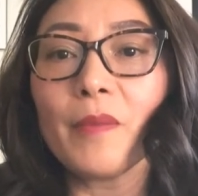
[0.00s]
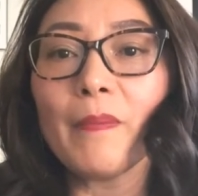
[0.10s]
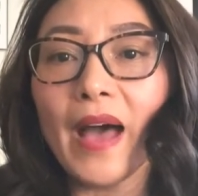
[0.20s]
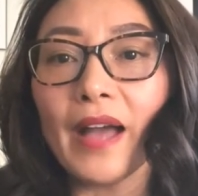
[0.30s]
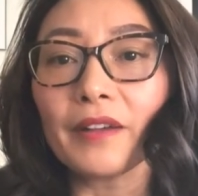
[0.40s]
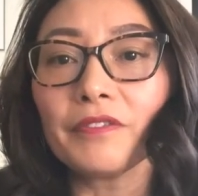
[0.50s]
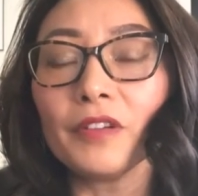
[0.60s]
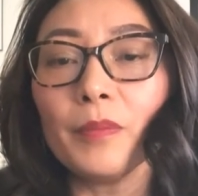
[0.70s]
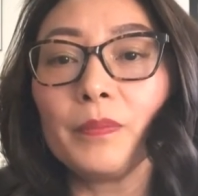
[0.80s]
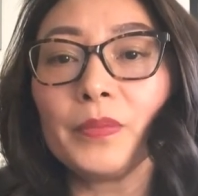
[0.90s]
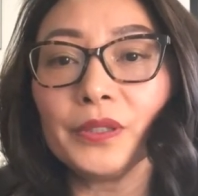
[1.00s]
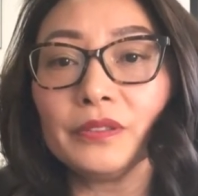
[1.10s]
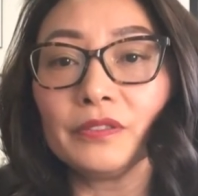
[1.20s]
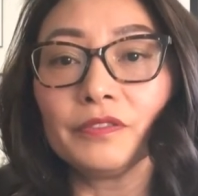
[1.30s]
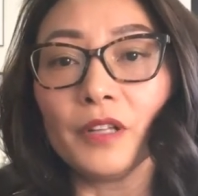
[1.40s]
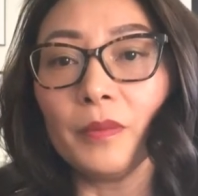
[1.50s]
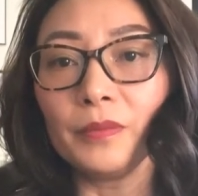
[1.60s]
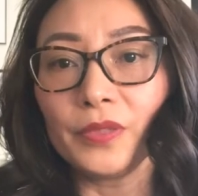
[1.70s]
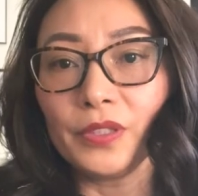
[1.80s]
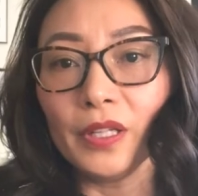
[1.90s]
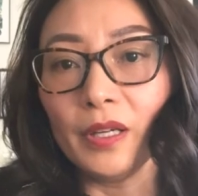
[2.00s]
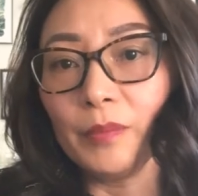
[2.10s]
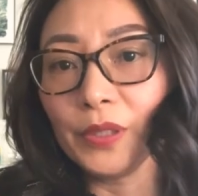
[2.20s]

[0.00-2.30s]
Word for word: back from bu from uh,